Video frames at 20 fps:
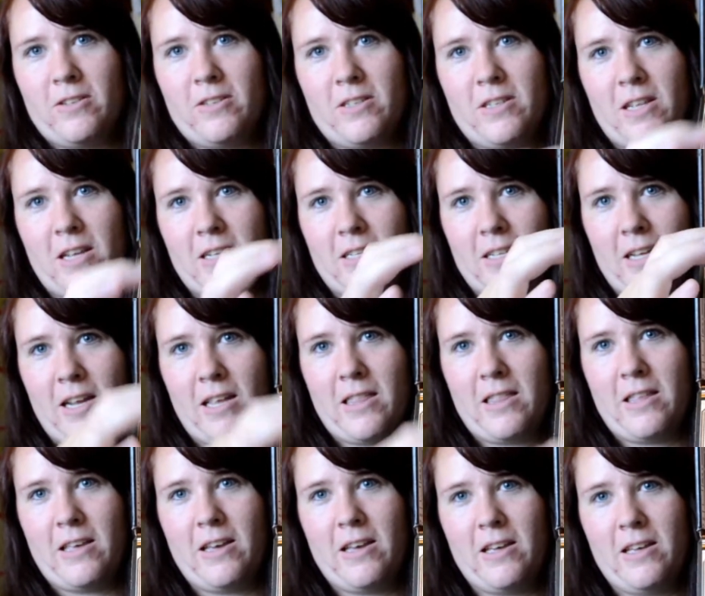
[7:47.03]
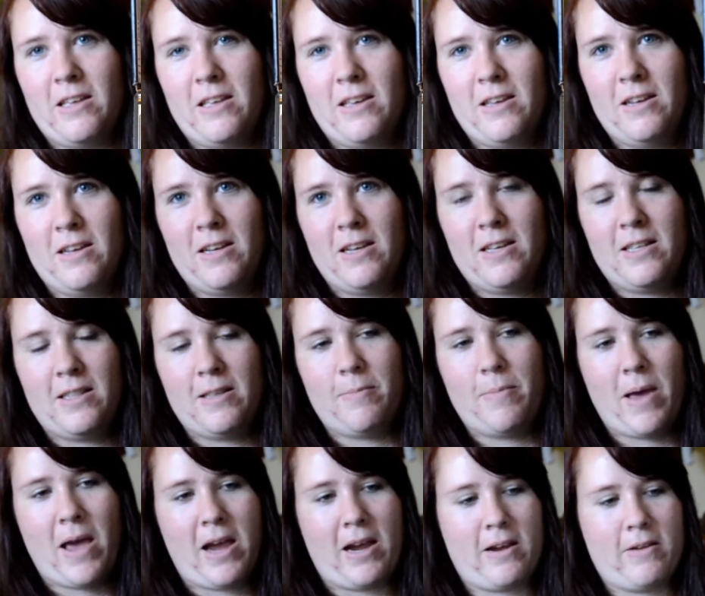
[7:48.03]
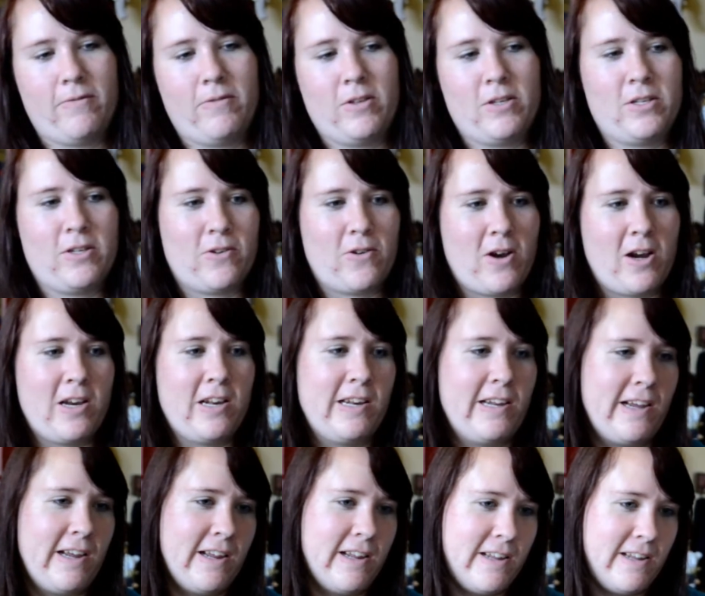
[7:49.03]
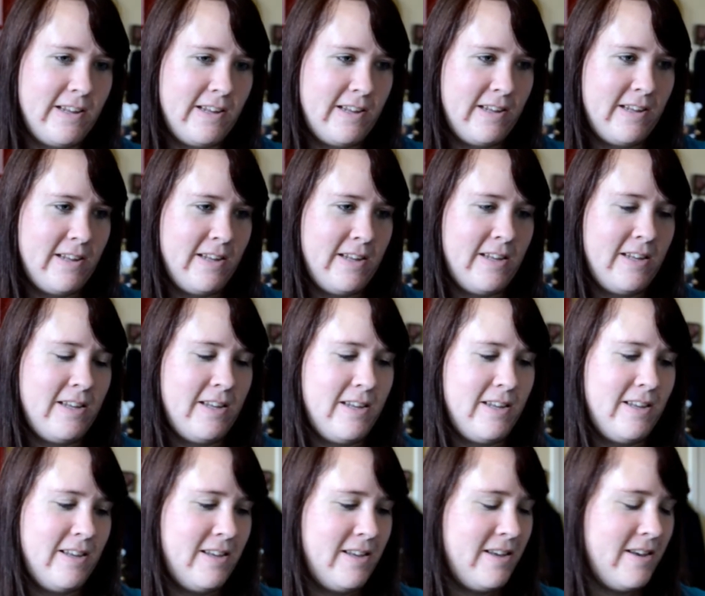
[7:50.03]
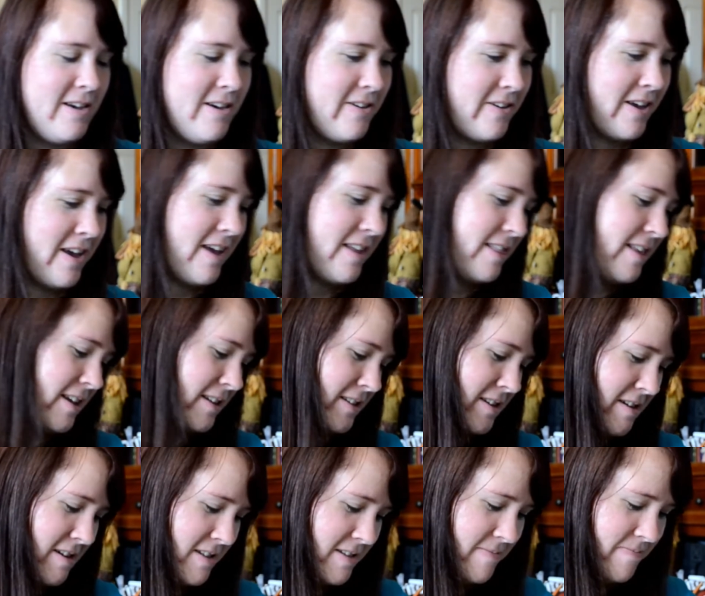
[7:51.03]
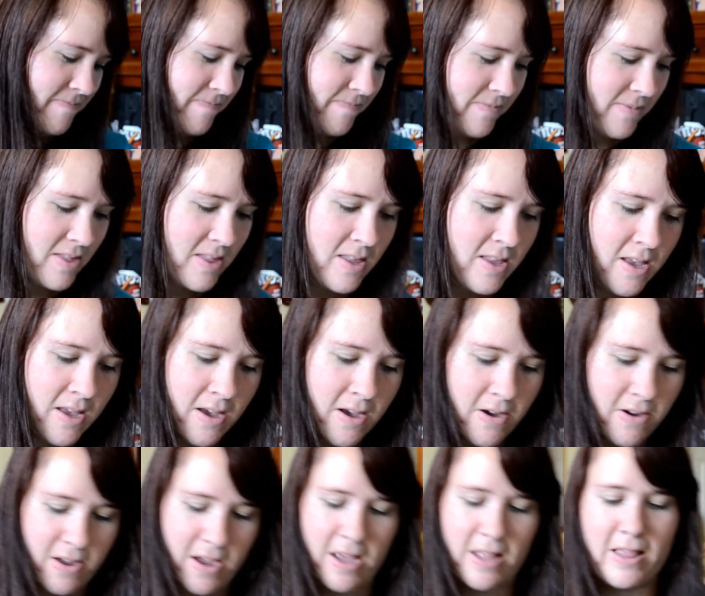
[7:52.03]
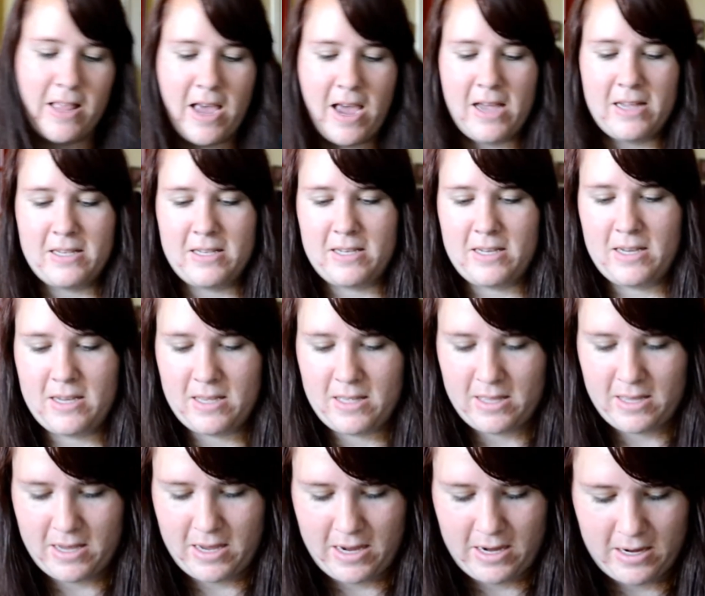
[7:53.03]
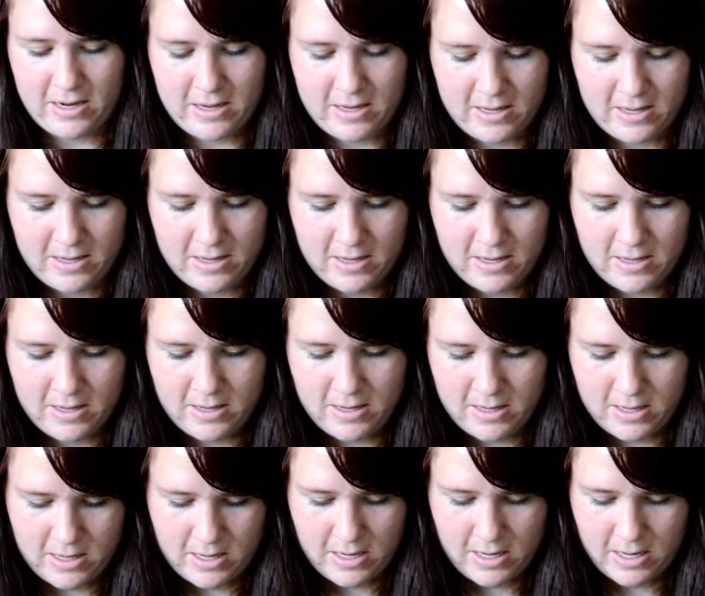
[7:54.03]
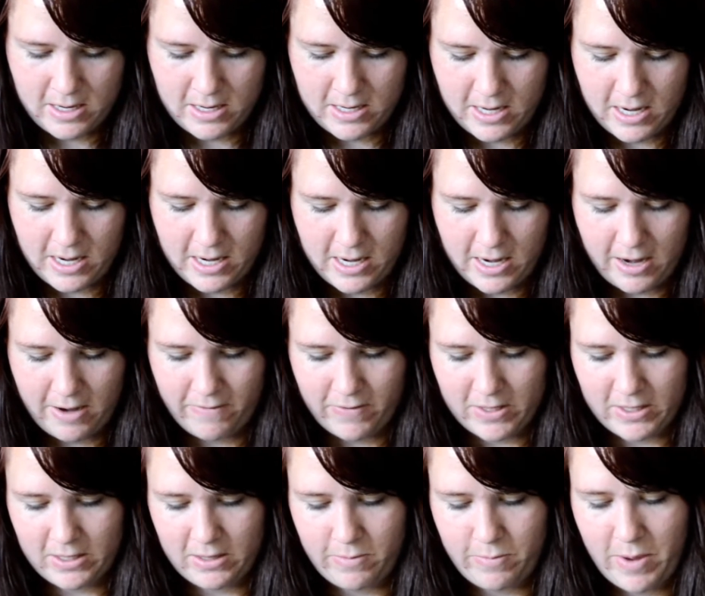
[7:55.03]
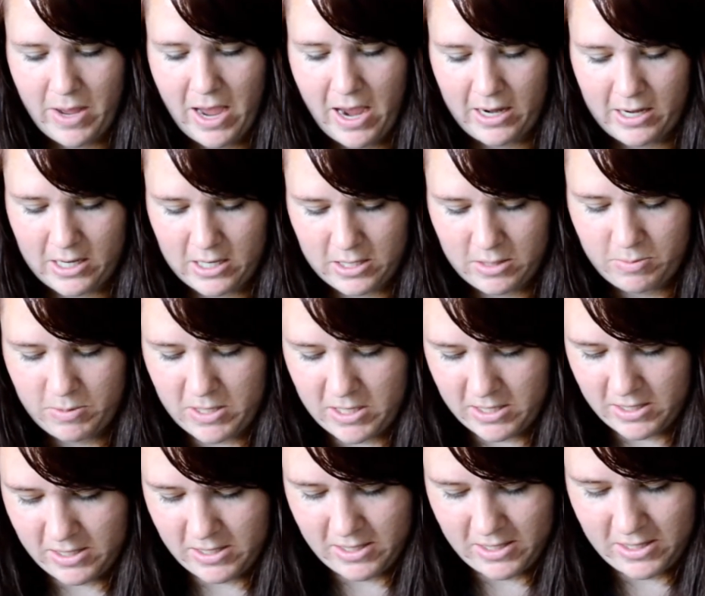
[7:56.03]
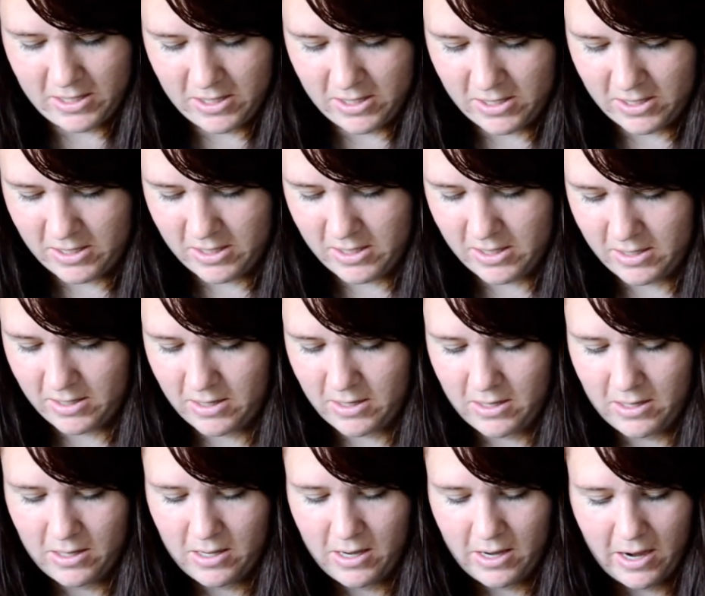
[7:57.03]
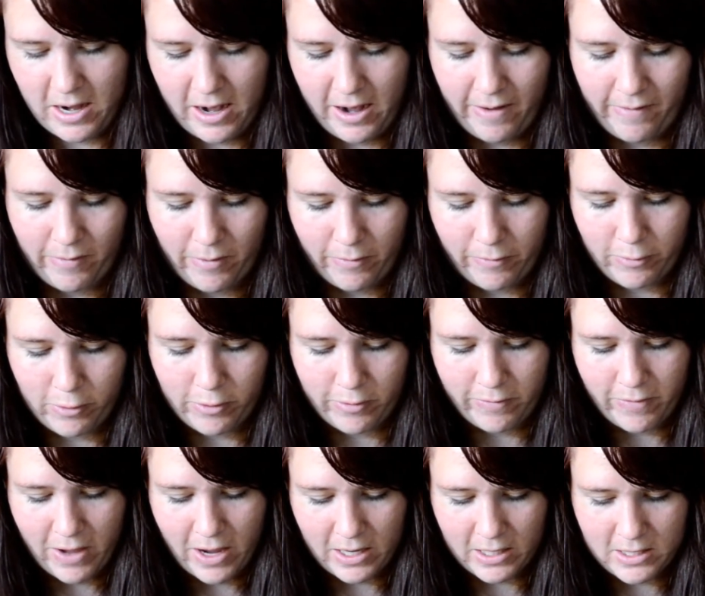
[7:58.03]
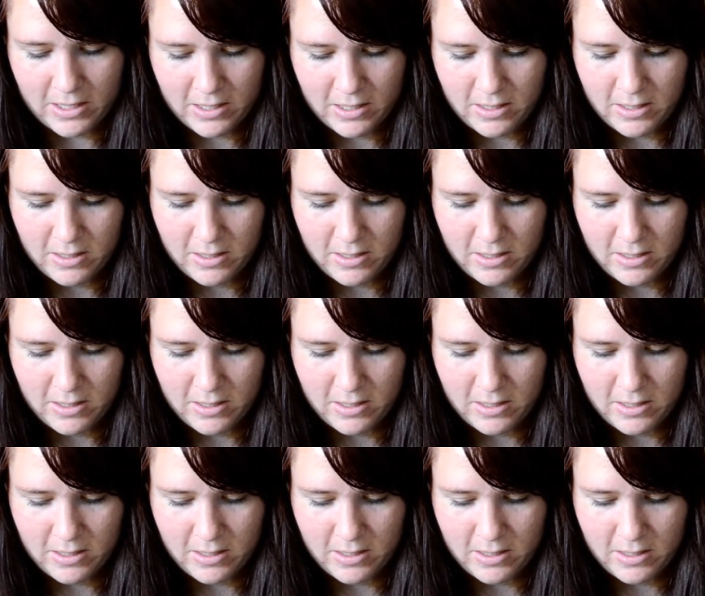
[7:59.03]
So that's like the back of the Serenity. Okay, that's awesome. Okay, last thing. You gotta take it out of its little package because it's just, you gotta have the full effect.